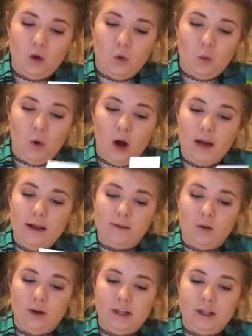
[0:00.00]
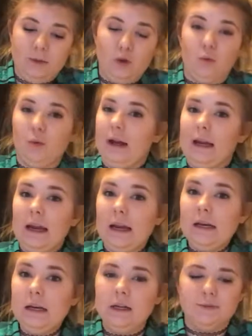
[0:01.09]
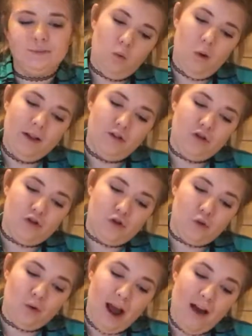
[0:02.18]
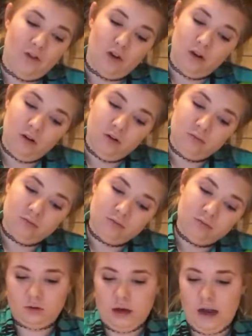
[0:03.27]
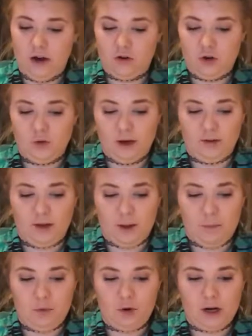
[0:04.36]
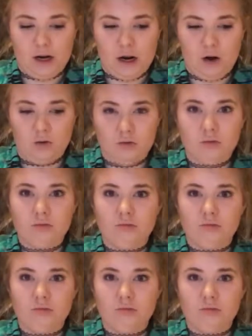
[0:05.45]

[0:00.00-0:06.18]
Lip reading: One is going to be reading. One's travel. I don't know what else I printed out.